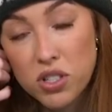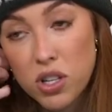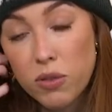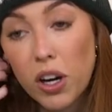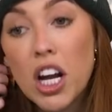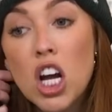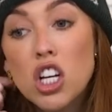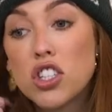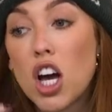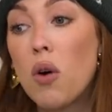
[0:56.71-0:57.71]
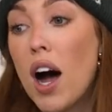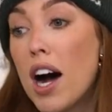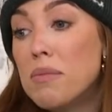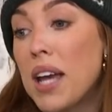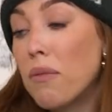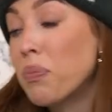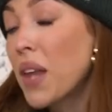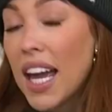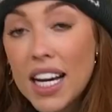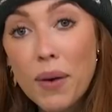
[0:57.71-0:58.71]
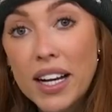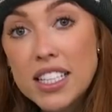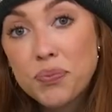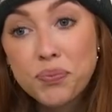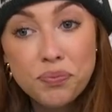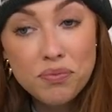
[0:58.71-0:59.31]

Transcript: I'm just over it. So, yeah, anyways.